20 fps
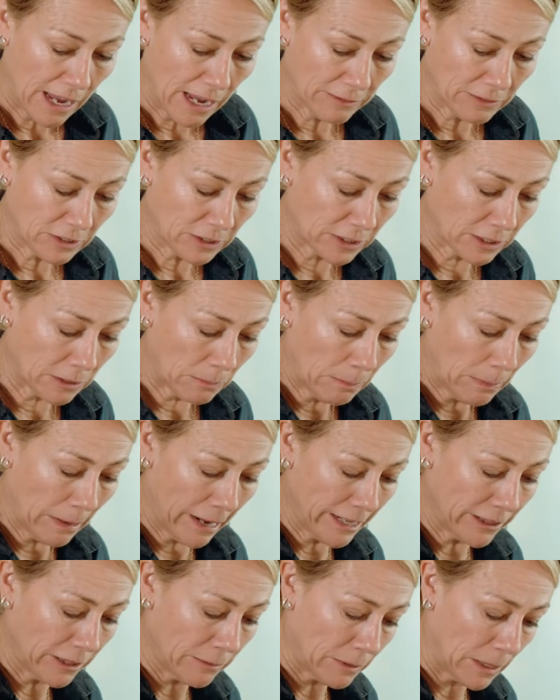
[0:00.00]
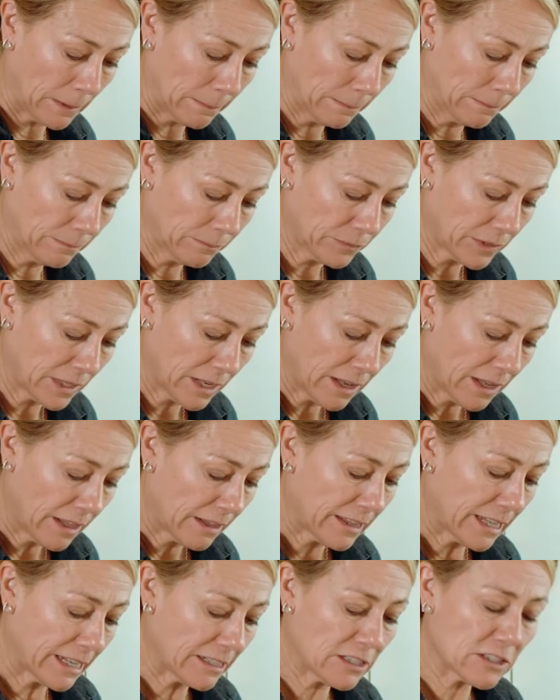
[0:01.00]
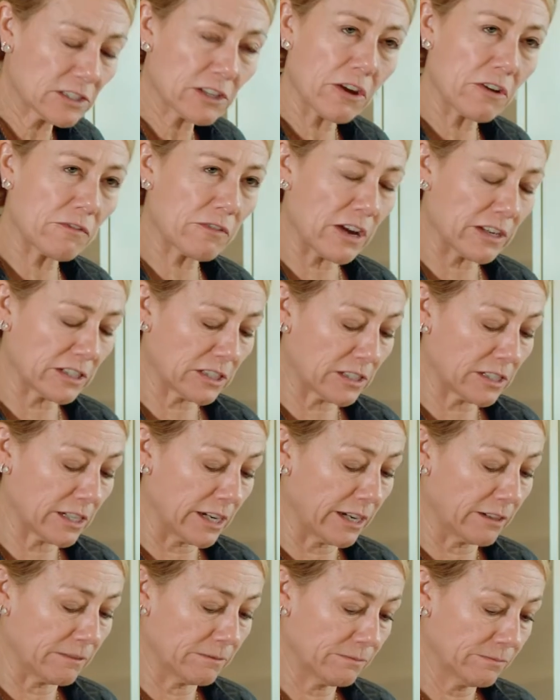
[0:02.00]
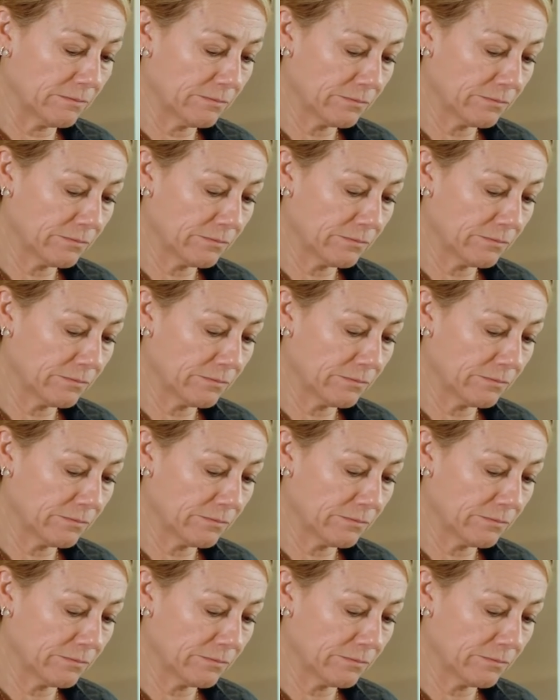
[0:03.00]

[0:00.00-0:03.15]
I'm just going to plate them up. They're so versatile.